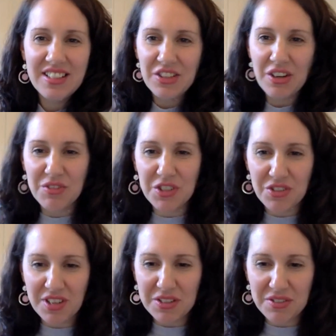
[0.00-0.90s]
so I'm just
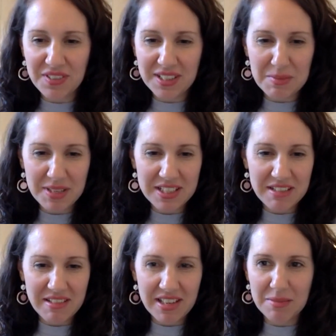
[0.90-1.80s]
trying to fix my
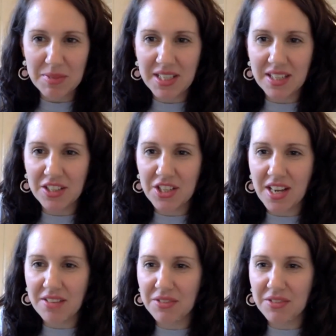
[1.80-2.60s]
screen. I'm seeing the chat for